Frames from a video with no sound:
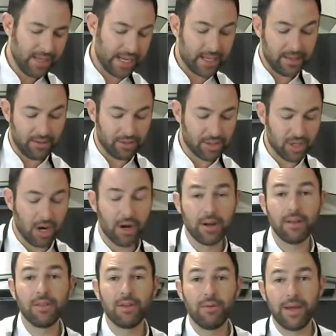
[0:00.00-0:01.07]
little
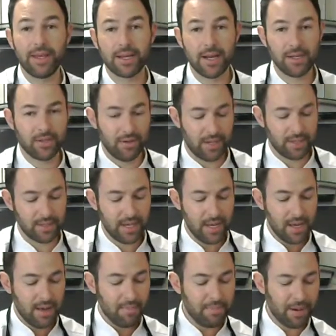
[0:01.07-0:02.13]
tart, the way the custard is.
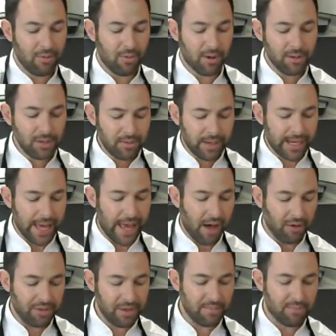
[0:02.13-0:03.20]
But we're doing a
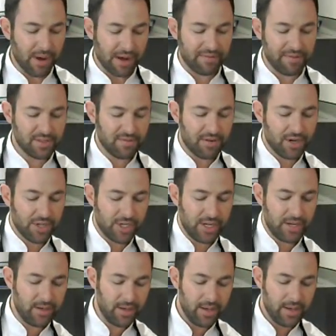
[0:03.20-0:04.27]
healthy breakfast
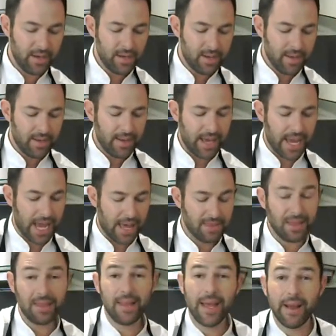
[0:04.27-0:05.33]
version, and
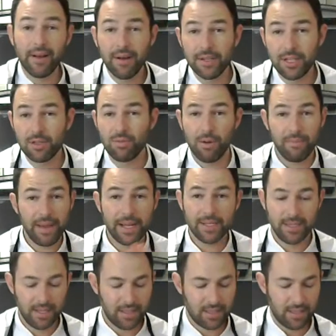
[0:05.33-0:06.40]
the layers is what makes
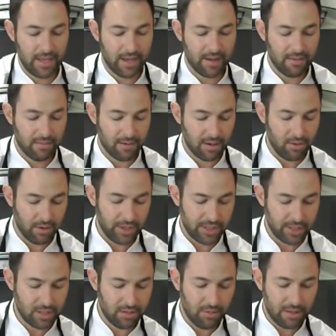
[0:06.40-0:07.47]
this thing
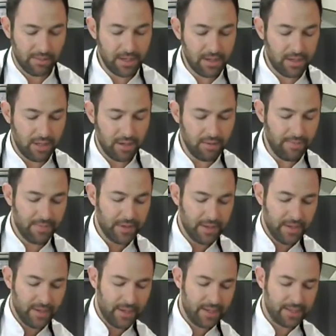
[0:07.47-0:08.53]
gorgeous. So what I'm gonna do
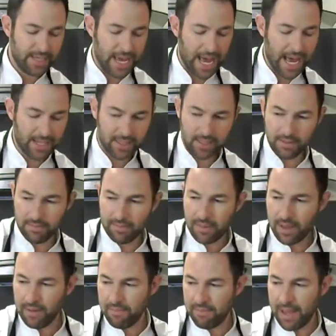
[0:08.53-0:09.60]
is add some
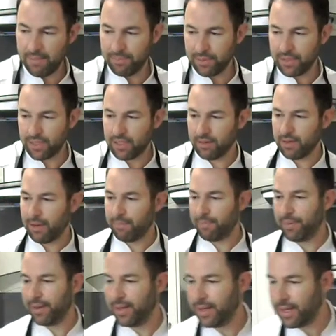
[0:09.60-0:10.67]
maple
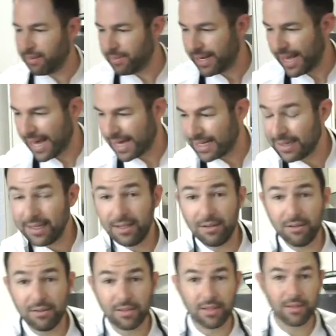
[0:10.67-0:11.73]
syrup. I'm gonna add a
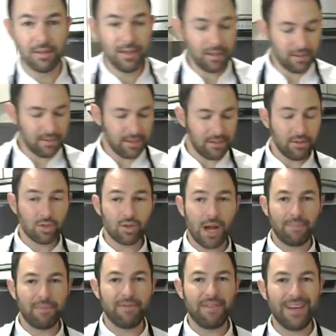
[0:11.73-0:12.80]
little
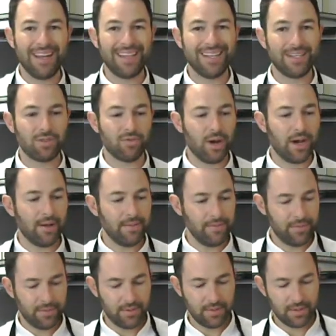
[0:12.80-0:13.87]
drop of vanilla as well,